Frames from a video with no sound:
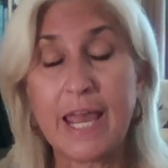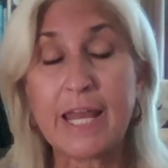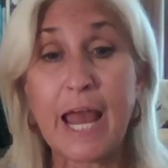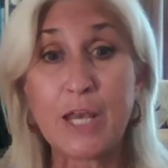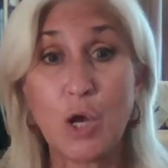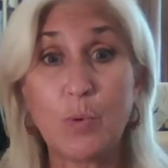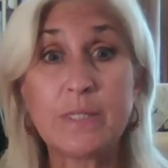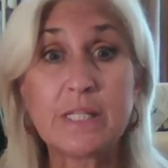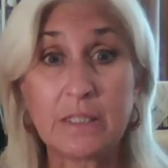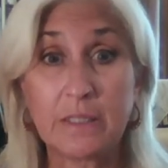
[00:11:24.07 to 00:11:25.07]
and I know
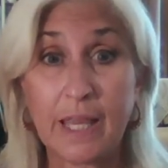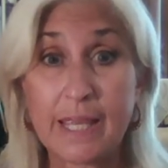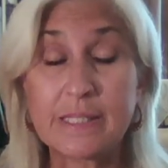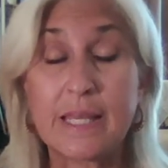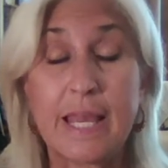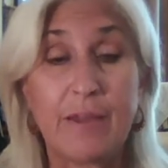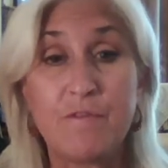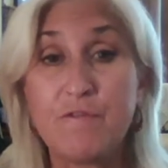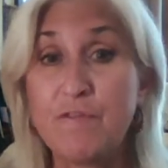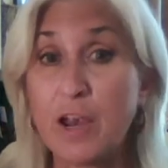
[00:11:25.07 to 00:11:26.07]
it's
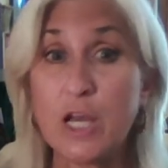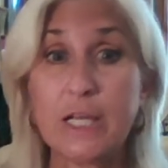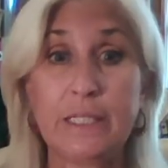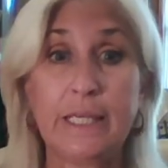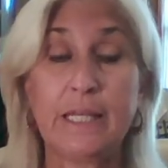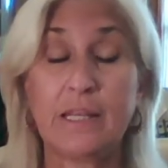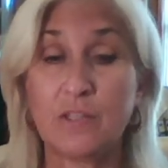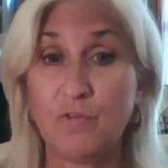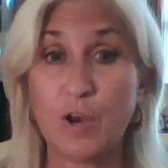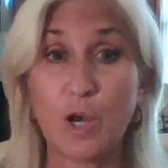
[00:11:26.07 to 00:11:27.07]
very clean,
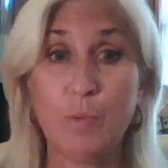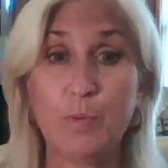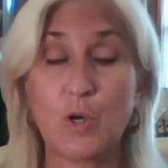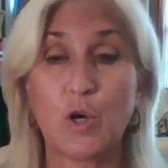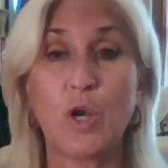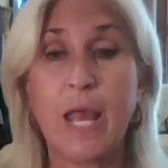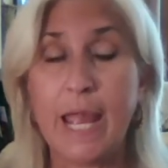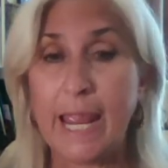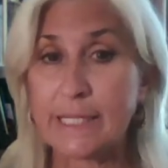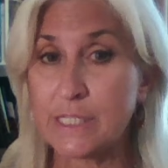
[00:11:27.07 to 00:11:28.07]
it's very pure,
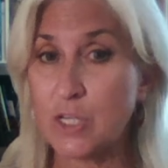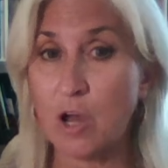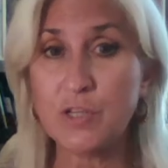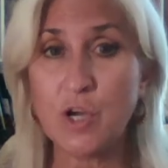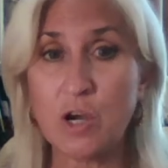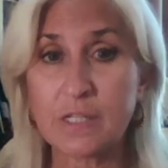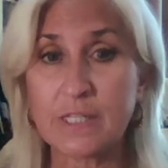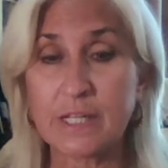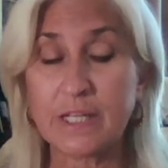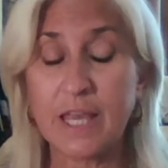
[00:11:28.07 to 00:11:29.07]
it's
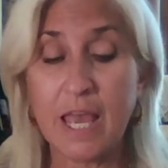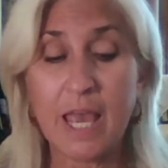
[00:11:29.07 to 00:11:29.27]
non-toxic,